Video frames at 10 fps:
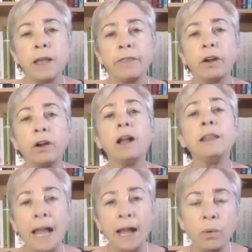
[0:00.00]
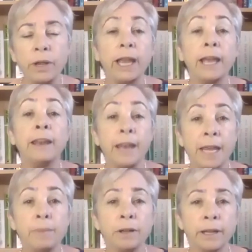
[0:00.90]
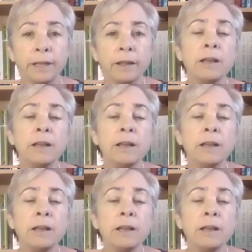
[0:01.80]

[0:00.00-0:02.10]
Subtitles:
they're allowing and enabling